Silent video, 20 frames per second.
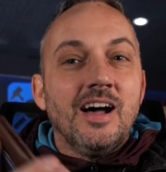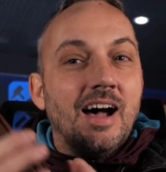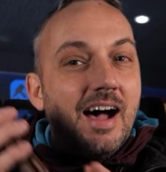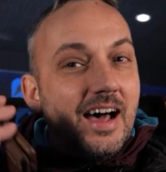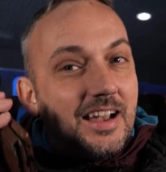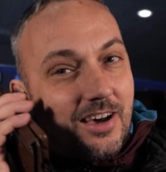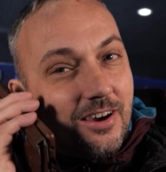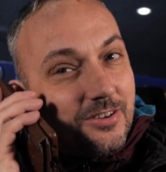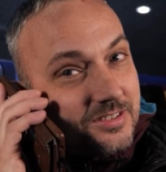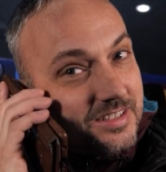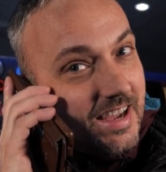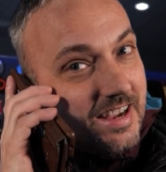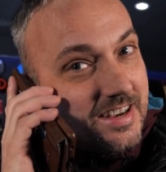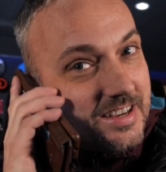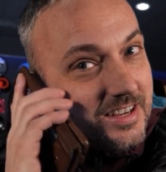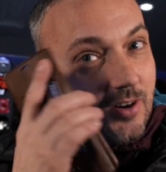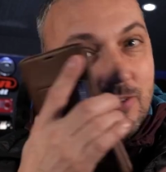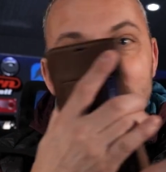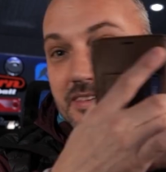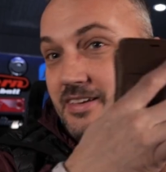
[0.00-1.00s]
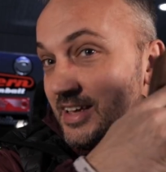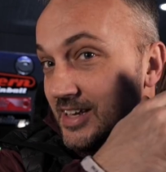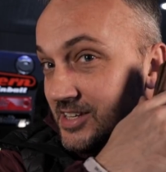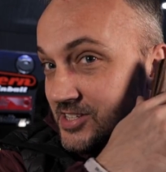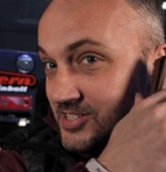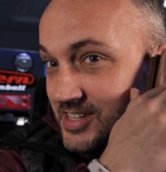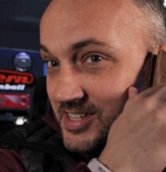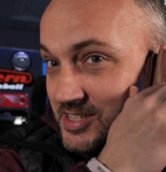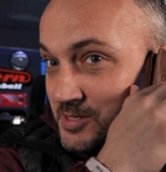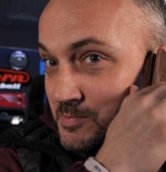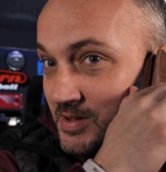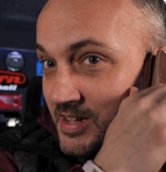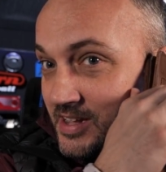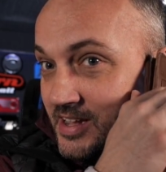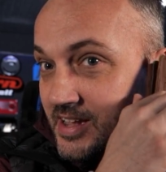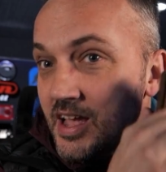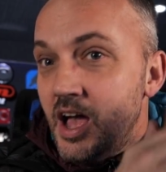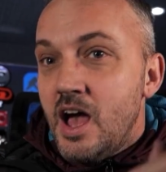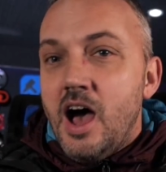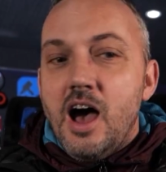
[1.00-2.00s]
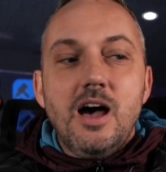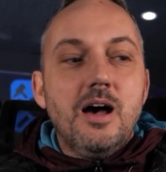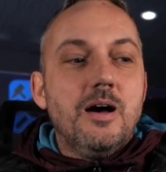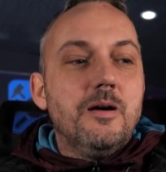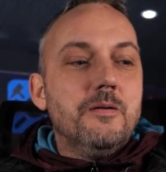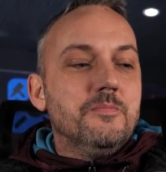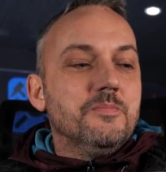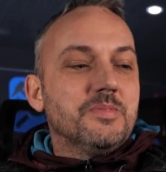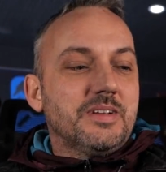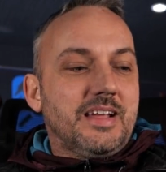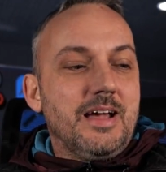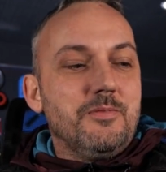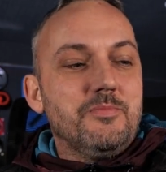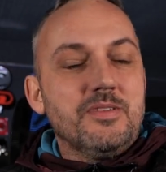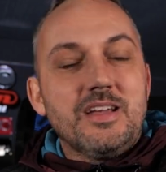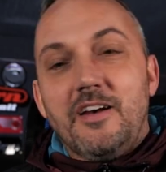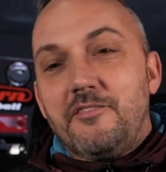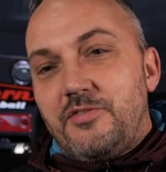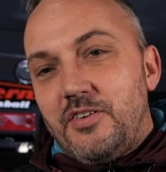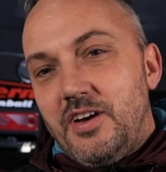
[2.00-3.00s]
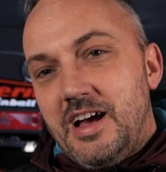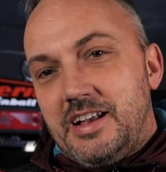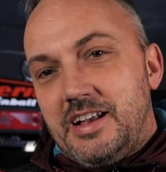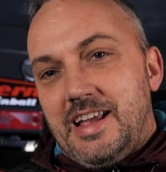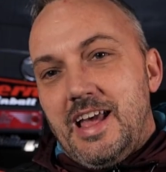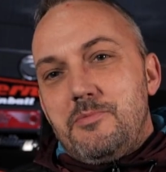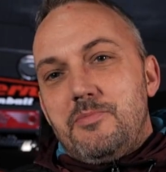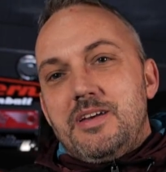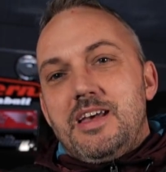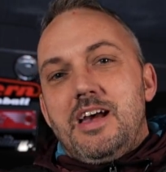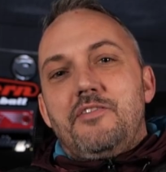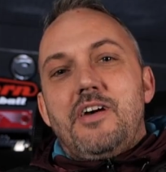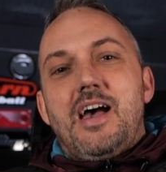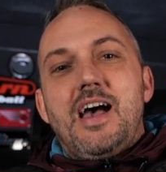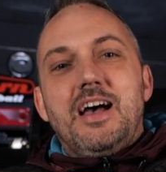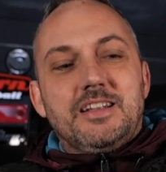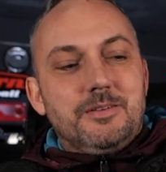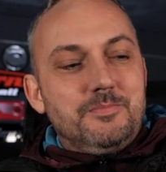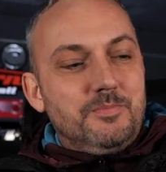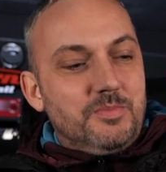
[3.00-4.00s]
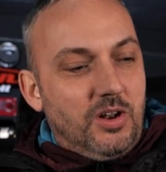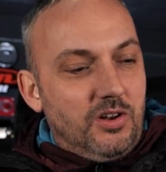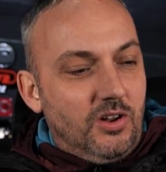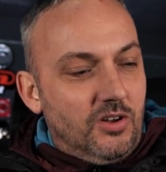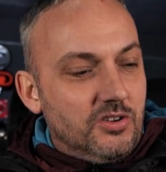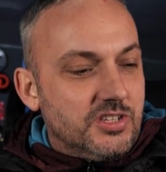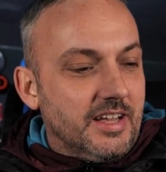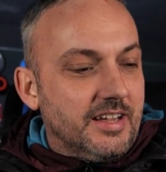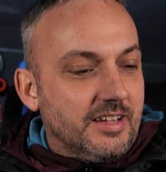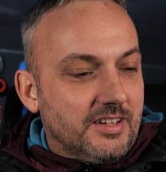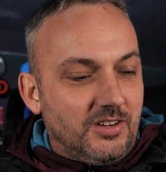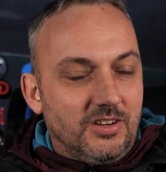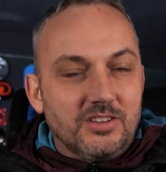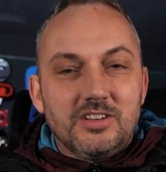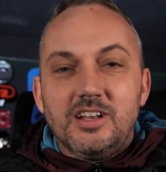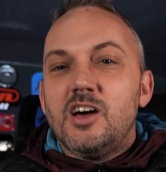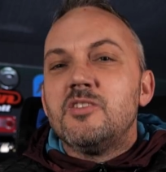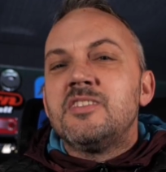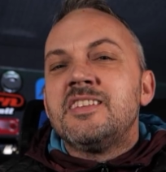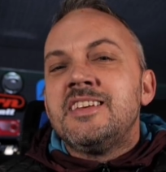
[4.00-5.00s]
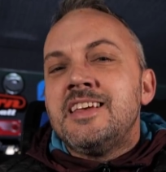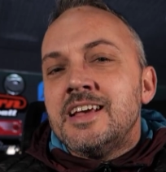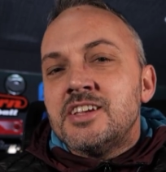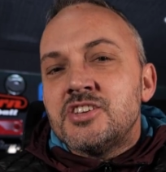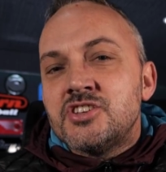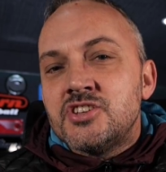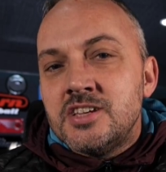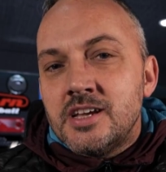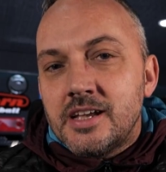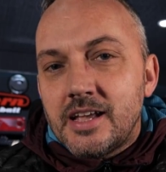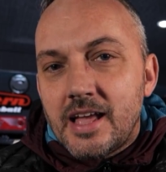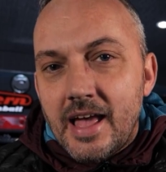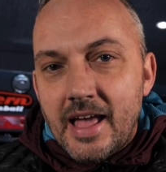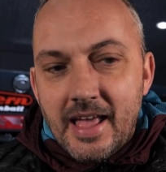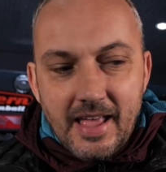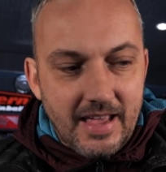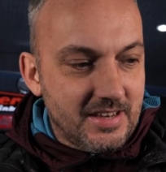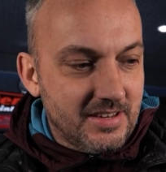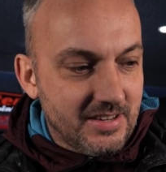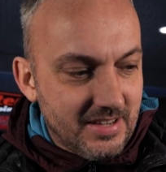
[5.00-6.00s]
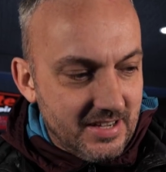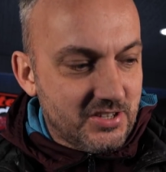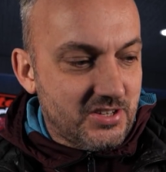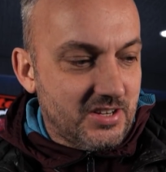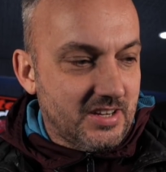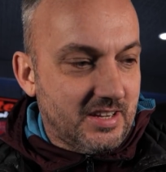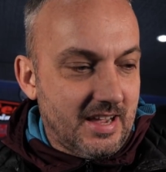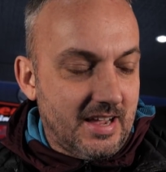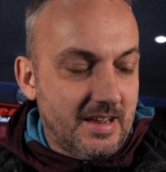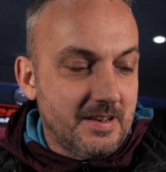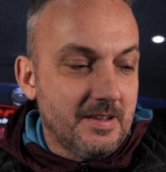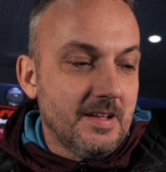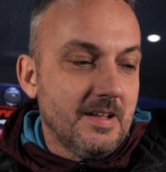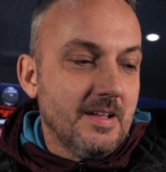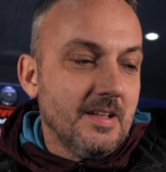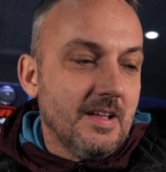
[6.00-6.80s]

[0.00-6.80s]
Hello, Daniel. Yes, it's me. Um, can we have, can we have Adam Hložek on loan? Yes, you can. Yes, you can.